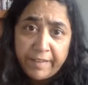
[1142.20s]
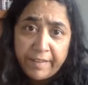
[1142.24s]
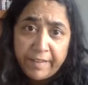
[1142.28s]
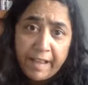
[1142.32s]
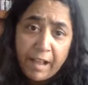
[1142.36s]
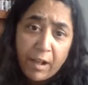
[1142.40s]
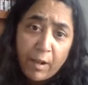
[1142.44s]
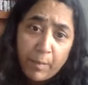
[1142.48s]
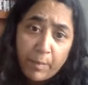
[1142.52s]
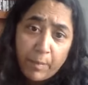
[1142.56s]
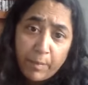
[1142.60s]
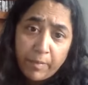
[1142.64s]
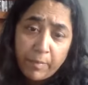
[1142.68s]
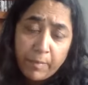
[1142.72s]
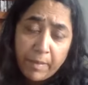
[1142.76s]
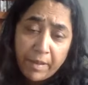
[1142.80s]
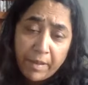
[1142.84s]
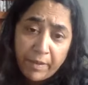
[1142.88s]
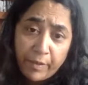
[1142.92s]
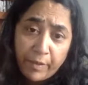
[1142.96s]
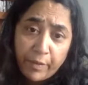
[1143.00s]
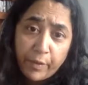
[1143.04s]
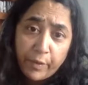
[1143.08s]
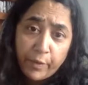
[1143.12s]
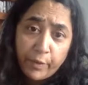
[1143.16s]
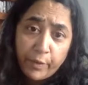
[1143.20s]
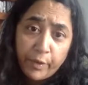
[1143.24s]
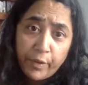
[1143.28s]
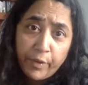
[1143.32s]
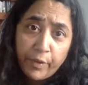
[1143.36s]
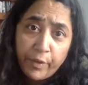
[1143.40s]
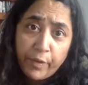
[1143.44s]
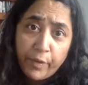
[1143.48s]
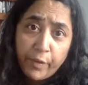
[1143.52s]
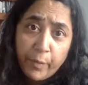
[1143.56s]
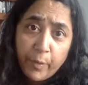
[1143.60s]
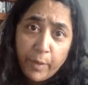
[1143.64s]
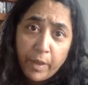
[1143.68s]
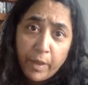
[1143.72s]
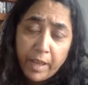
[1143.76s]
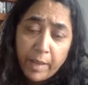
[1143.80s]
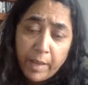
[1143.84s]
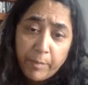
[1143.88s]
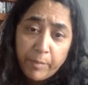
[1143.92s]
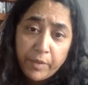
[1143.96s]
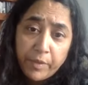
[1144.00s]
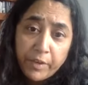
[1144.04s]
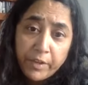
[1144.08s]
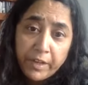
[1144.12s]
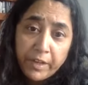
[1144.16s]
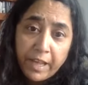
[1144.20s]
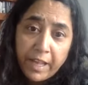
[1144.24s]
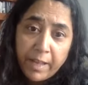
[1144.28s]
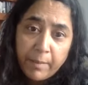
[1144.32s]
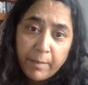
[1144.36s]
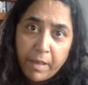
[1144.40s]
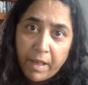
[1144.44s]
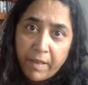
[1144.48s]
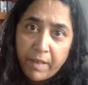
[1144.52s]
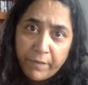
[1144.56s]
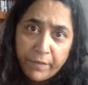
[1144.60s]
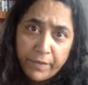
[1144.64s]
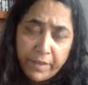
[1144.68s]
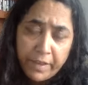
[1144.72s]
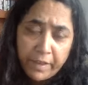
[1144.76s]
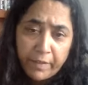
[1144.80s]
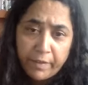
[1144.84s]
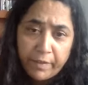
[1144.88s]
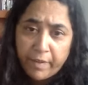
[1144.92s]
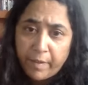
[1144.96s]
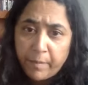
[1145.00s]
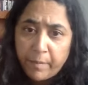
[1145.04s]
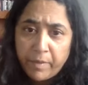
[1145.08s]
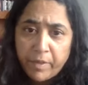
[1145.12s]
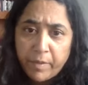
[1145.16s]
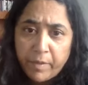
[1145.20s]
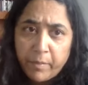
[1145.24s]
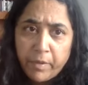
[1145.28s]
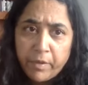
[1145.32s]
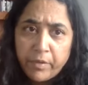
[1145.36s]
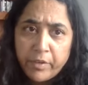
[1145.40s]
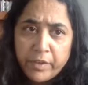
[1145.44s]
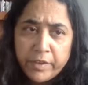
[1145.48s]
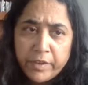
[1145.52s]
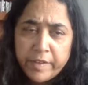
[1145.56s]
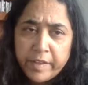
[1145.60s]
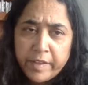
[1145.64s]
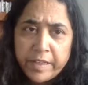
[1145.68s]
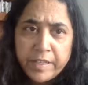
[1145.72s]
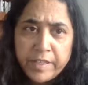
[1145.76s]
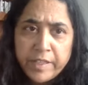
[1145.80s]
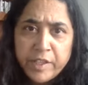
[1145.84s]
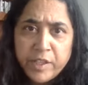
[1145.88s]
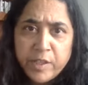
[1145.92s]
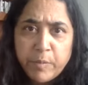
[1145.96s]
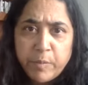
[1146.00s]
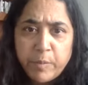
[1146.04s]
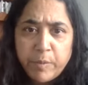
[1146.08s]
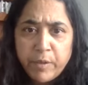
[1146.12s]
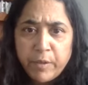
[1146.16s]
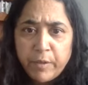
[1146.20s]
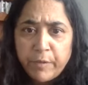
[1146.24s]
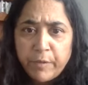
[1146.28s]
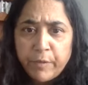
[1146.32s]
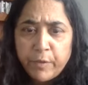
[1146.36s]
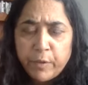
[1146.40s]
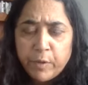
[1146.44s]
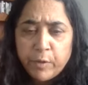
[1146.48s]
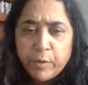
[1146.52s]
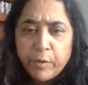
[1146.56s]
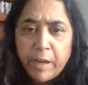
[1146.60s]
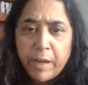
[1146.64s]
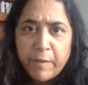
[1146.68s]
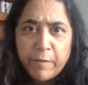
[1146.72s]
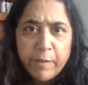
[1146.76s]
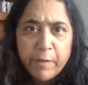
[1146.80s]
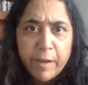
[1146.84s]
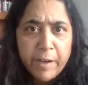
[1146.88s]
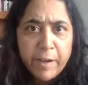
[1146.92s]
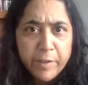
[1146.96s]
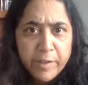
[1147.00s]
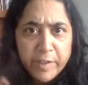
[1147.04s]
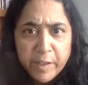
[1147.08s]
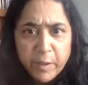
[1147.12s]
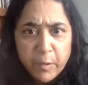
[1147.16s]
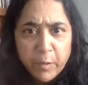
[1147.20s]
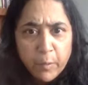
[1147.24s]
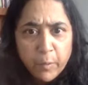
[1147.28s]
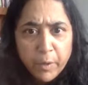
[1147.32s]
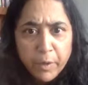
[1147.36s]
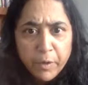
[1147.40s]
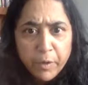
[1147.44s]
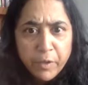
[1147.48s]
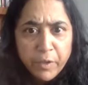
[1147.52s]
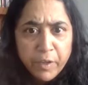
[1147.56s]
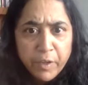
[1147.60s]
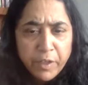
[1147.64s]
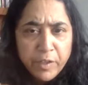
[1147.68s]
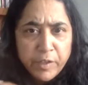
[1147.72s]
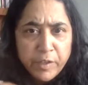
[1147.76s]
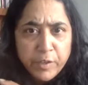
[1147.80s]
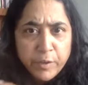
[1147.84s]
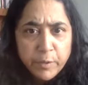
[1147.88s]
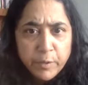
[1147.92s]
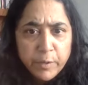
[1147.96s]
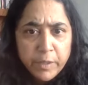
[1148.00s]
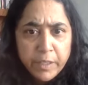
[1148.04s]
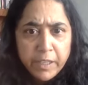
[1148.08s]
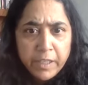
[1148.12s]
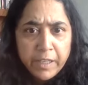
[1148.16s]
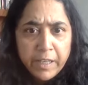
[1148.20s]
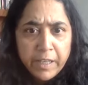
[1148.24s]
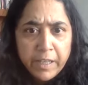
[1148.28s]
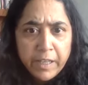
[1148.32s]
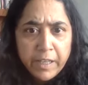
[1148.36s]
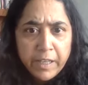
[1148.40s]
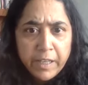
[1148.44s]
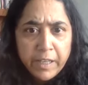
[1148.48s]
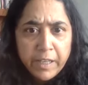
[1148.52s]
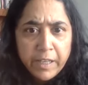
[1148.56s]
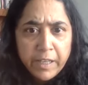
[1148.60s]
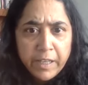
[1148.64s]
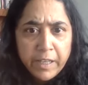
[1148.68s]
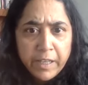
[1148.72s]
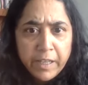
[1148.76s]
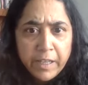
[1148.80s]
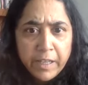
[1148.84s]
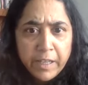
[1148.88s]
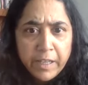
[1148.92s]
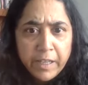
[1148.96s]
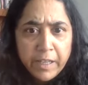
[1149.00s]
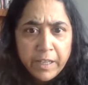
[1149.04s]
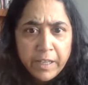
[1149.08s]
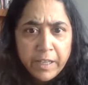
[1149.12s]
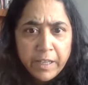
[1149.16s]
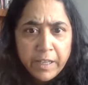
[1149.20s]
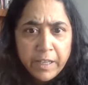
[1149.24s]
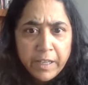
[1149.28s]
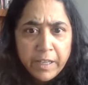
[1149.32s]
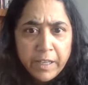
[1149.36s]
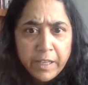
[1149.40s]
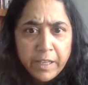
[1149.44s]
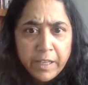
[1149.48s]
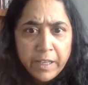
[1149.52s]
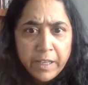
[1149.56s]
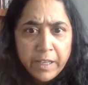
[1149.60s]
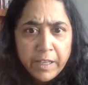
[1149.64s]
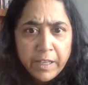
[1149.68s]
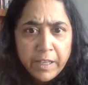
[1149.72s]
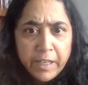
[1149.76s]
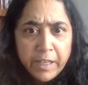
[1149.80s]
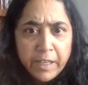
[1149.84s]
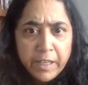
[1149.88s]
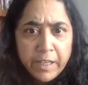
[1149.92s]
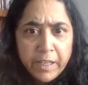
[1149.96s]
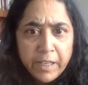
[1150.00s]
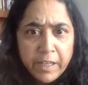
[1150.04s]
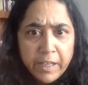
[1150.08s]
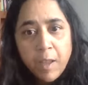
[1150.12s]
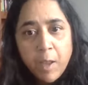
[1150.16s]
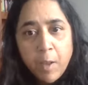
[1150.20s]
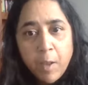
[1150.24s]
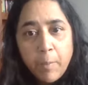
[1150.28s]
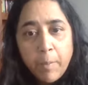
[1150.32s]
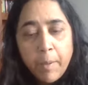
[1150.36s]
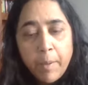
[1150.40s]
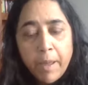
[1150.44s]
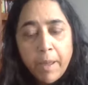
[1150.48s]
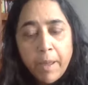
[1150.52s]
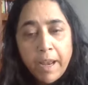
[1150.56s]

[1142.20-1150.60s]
think it's helped my students as well up their game. I feel like some of them are just like such beautiful creative writers. Like, what are they doing in academia in a way,